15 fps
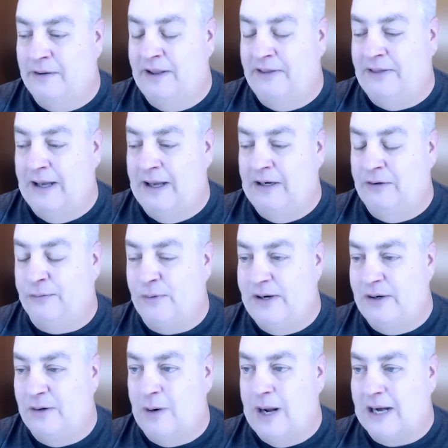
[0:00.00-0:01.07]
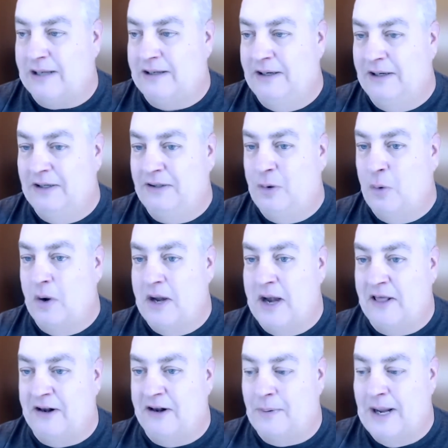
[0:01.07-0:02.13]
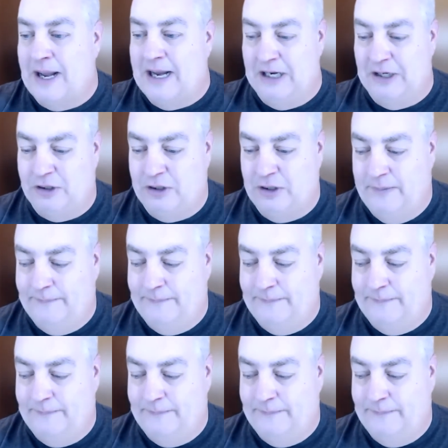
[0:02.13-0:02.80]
that then is redirected to another page.